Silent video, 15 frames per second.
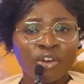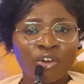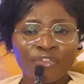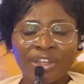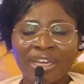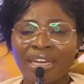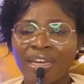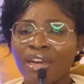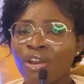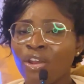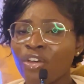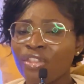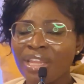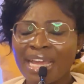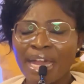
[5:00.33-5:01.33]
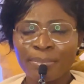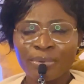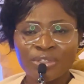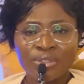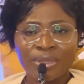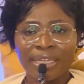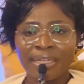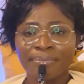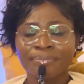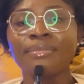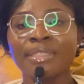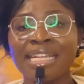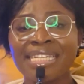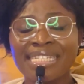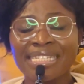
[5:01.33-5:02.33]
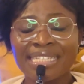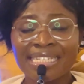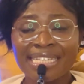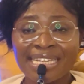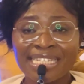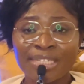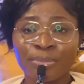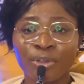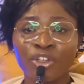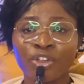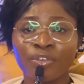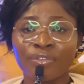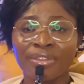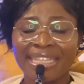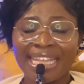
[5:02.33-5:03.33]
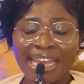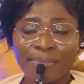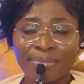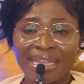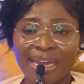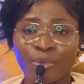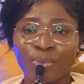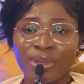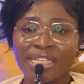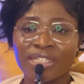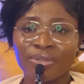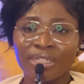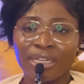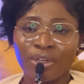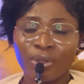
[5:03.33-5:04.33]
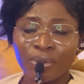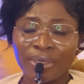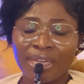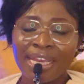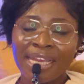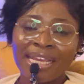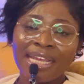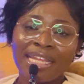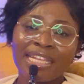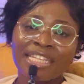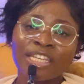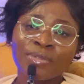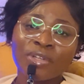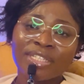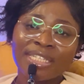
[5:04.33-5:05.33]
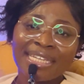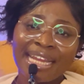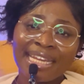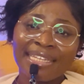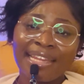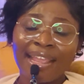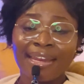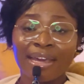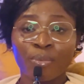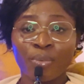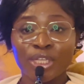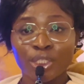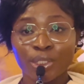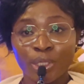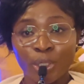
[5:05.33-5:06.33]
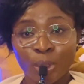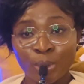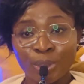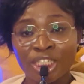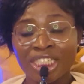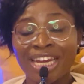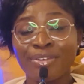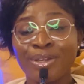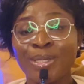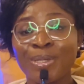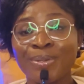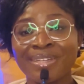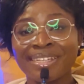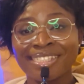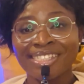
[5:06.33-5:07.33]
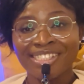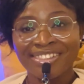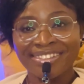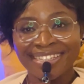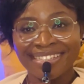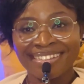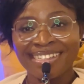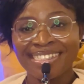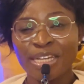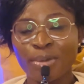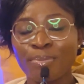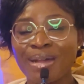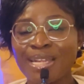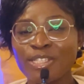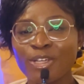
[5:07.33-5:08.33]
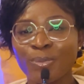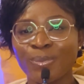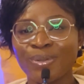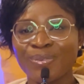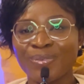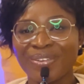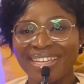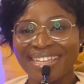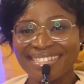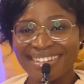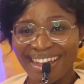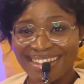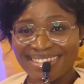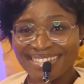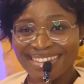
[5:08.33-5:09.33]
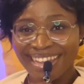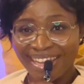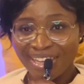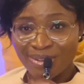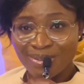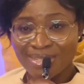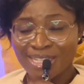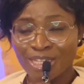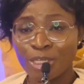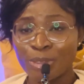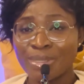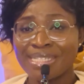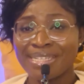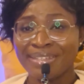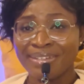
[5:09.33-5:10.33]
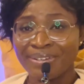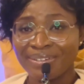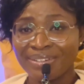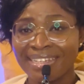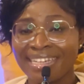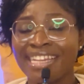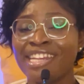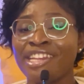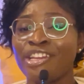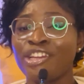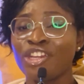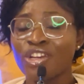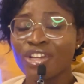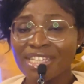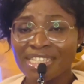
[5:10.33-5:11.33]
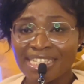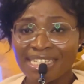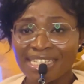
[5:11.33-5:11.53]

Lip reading: nothing. Nothing happened to him. This is a testimony of them that wait on the Lord. The scripture said that they that wait on the Lord shall renew their strength. They shall mount up with wings as eagles. Glory to God. Your